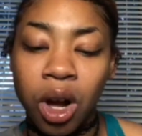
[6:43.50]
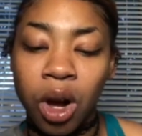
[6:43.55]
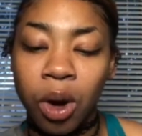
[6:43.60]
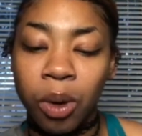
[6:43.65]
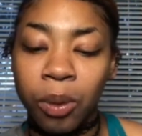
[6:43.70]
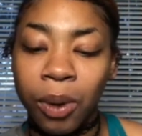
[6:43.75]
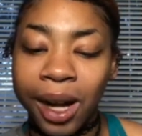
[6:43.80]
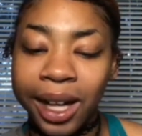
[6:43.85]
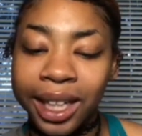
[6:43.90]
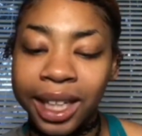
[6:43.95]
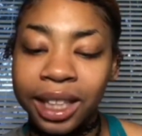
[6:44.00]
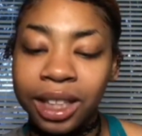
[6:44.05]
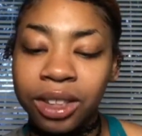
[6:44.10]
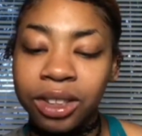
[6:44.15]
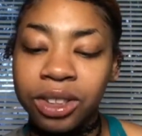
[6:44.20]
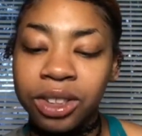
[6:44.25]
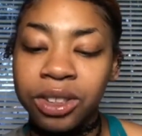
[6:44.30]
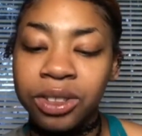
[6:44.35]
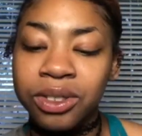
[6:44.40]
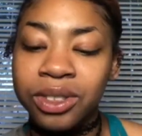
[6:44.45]
What can you
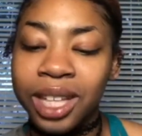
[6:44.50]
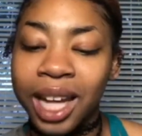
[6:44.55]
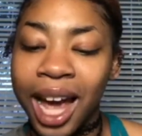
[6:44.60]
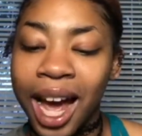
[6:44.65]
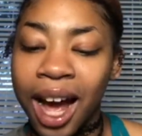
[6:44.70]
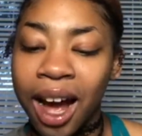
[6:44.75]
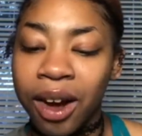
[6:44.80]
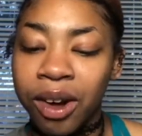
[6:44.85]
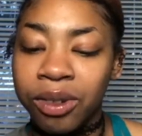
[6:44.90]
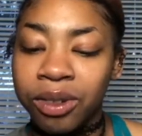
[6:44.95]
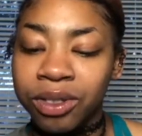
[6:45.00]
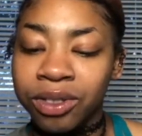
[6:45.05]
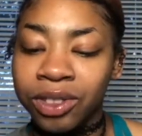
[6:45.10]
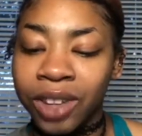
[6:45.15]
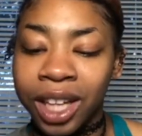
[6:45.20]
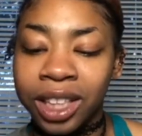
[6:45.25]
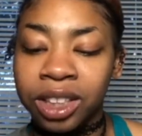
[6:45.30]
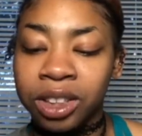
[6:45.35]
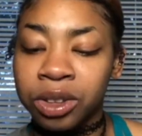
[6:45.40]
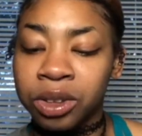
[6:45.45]
do now
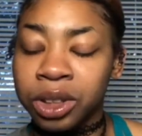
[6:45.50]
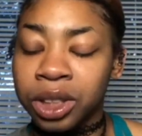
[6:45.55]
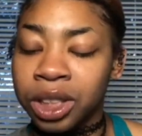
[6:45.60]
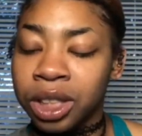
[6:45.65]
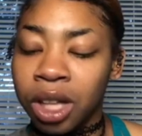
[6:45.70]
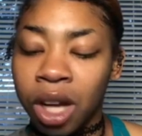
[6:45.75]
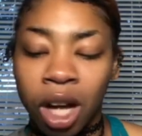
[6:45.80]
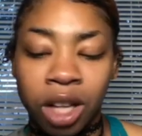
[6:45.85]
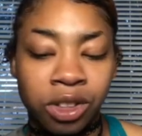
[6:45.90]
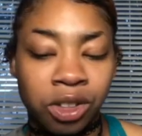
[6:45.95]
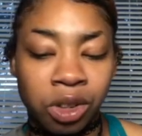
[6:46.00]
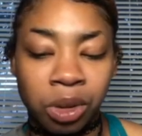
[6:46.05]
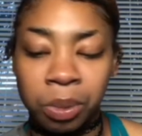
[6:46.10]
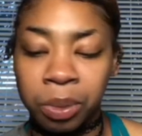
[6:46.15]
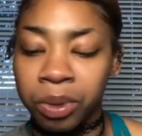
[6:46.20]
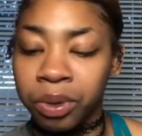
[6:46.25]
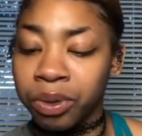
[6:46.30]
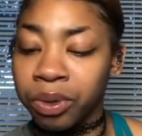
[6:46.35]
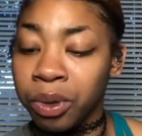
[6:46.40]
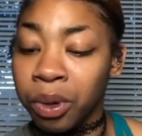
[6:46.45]
that you could not do
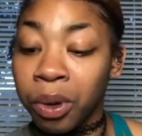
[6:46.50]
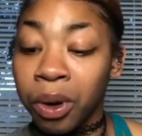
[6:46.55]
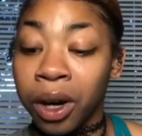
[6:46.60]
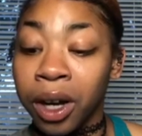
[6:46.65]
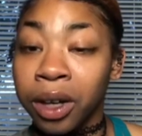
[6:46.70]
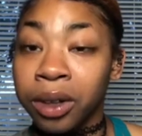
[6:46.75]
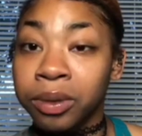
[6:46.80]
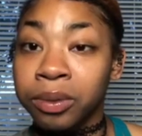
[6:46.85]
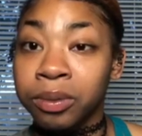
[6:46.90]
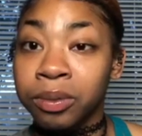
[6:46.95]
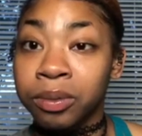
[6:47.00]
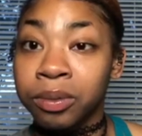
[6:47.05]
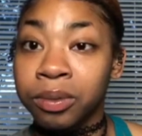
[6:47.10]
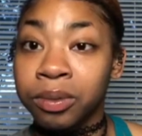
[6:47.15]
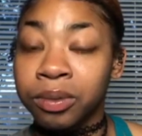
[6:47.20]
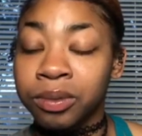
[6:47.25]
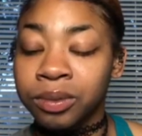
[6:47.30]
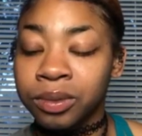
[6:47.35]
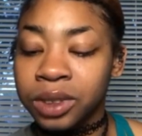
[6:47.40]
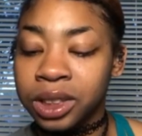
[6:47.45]
before?
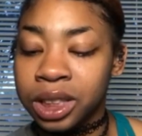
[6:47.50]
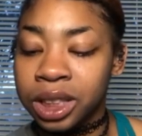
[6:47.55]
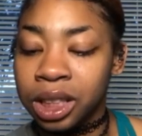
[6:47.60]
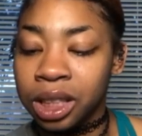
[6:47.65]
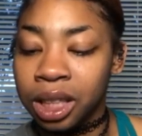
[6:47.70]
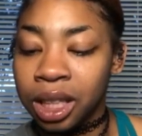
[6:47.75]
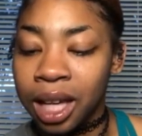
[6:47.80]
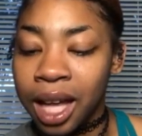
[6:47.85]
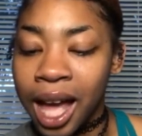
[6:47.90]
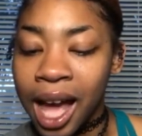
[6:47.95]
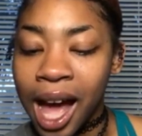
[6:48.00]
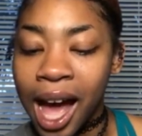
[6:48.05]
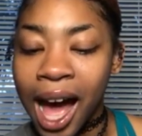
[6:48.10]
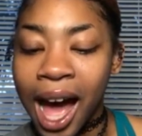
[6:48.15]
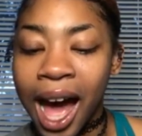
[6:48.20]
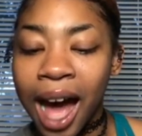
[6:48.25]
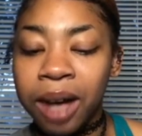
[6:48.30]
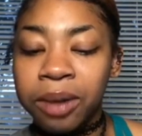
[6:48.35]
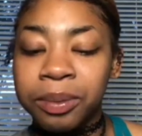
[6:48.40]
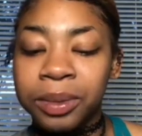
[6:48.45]

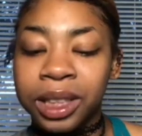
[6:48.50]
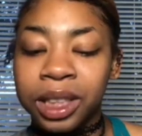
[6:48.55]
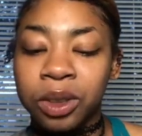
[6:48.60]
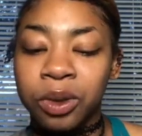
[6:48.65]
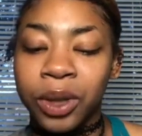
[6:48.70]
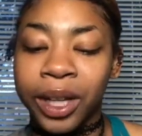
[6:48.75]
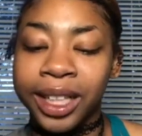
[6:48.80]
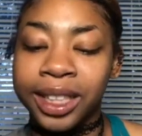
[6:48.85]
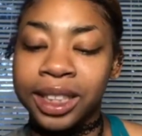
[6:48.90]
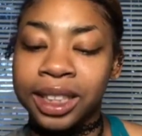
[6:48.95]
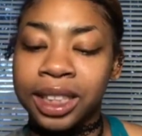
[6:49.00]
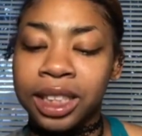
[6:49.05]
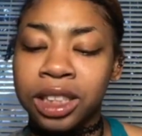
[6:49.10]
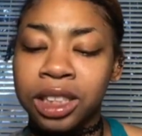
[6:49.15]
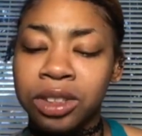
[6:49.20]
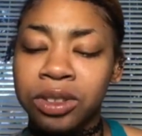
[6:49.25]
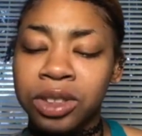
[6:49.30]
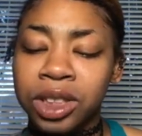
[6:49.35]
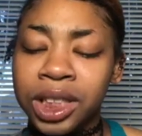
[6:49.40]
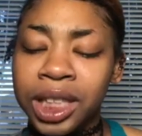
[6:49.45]
How many ways can
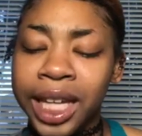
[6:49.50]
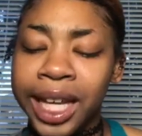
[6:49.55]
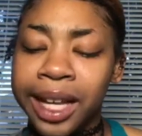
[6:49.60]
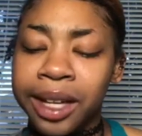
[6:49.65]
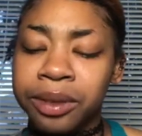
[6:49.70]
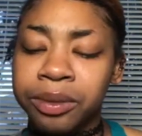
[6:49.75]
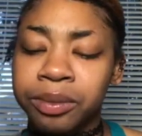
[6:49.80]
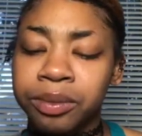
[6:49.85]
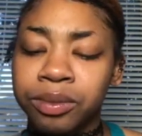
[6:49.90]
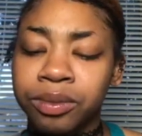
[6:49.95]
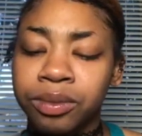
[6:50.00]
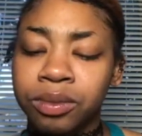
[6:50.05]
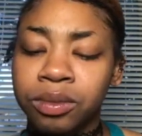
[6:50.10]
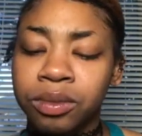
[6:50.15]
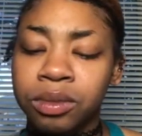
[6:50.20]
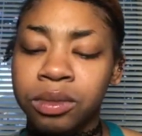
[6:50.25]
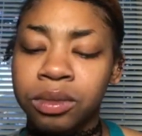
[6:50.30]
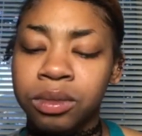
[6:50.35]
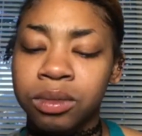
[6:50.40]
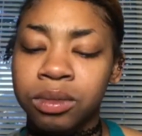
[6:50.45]
you sit?
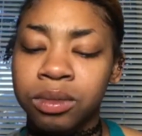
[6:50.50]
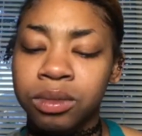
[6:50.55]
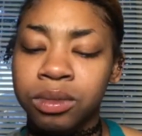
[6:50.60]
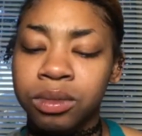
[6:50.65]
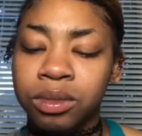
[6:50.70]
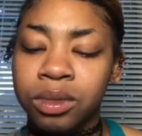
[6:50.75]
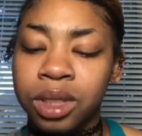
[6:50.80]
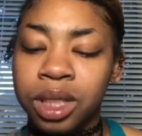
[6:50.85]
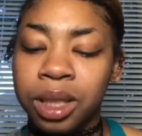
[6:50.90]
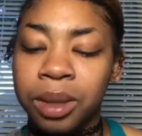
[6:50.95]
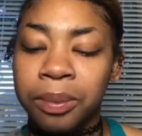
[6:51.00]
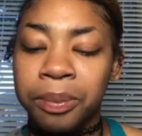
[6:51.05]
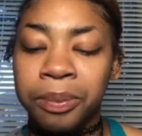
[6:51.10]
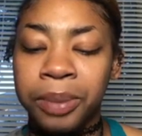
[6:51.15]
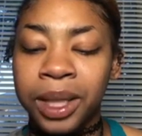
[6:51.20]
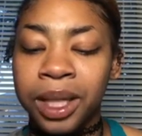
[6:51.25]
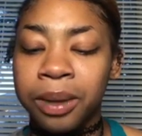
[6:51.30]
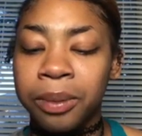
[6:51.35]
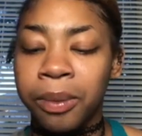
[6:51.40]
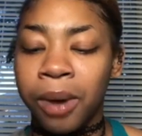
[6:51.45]

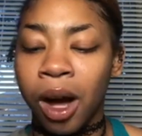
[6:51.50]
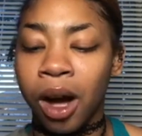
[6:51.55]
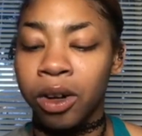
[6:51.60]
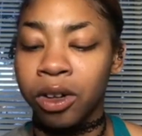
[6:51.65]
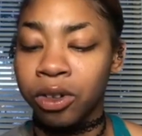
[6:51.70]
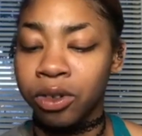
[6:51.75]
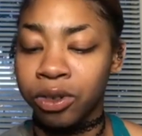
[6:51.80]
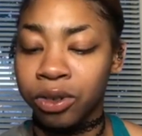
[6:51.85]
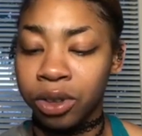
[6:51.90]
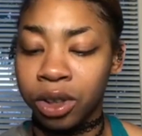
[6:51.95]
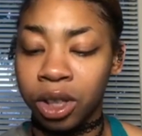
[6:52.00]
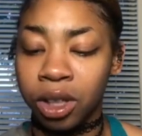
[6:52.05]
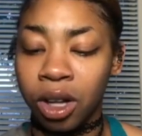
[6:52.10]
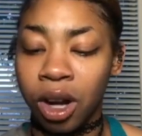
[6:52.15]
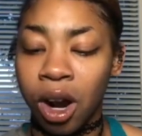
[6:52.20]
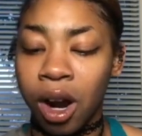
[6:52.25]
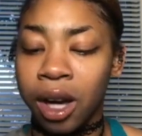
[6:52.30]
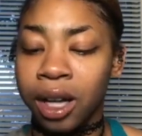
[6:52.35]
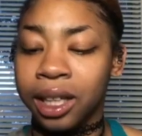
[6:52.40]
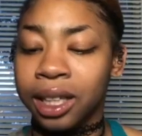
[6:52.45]
Be a model for an
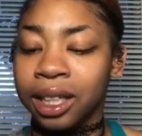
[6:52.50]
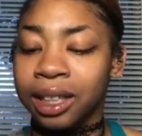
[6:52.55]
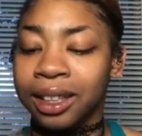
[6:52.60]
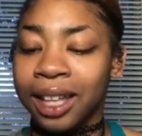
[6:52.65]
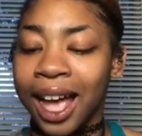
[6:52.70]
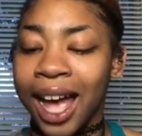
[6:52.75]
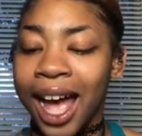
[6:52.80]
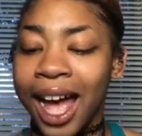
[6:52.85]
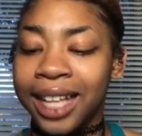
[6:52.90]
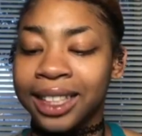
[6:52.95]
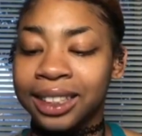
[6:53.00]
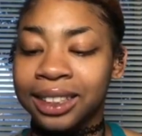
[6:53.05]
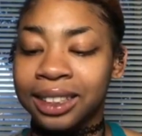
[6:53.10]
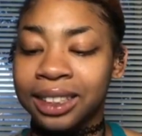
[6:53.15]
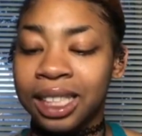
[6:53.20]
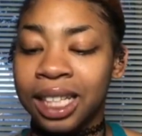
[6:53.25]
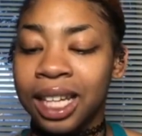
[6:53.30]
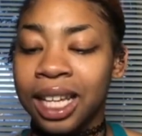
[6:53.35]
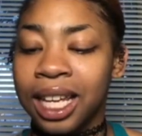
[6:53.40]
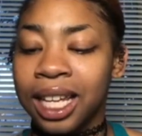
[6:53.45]
art class,
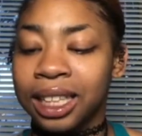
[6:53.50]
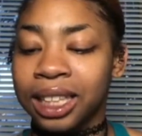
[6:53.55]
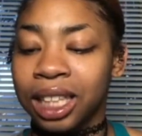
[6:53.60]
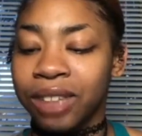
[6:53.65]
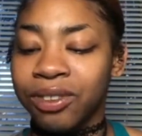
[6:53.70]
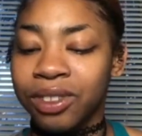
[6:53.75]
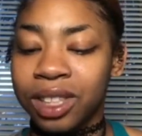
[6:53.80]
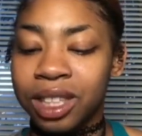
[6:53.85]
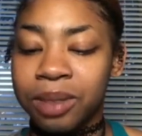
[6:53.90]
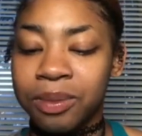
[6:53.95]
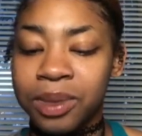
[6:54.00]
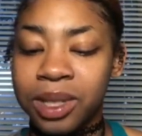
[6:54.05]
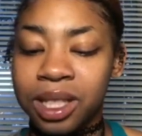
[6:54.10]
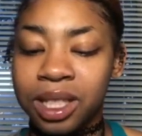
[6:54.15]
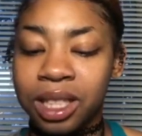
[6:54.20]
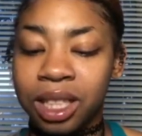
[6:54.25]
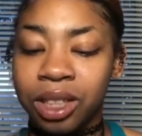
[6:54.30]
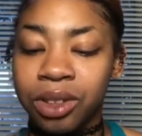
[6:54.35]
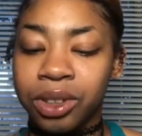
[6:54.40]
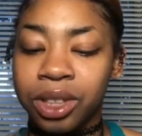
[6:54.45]
giving them a
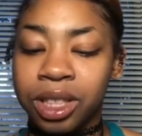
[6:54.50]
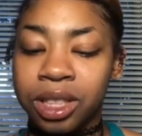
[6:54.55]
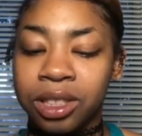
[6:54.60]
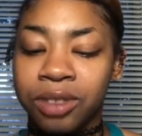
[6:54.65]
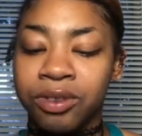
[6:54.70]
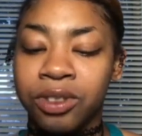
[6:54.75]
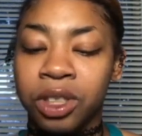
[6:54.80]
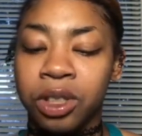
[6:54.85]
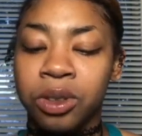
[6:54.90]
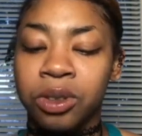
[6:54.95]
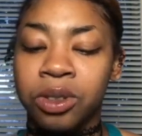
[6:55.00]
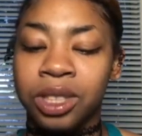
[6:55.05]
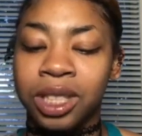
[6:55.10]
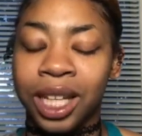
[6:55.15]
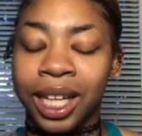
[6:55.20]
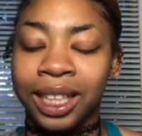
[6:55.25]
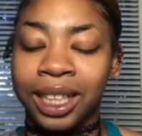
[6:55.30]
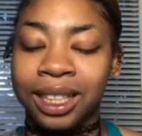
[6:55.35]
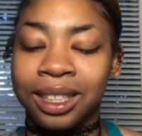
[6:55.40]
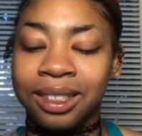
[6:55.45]
series of
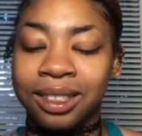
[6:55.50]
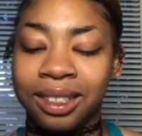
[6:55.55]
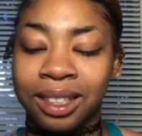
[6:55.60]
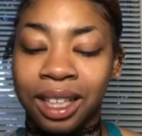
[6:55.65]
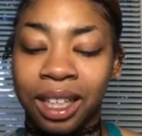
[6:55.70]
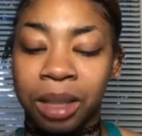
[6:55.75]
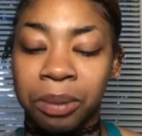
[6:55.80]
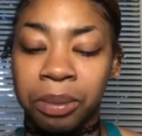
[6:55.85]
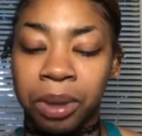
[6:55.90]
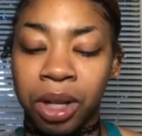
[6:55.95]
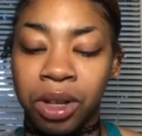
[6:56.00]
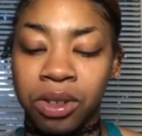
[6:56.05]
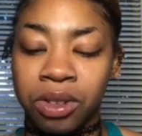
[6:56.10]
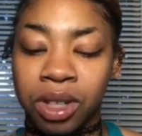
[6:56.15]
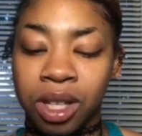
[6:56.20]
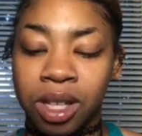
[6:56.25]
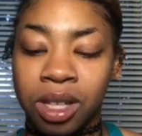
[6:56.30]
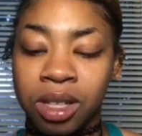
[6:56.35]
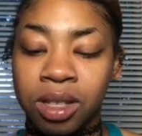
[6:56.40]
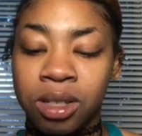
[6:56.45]
2-second sitting
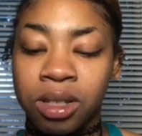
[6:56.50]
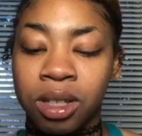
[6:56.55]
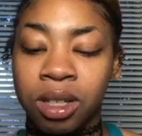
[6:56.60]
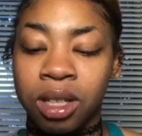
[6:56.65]
poses.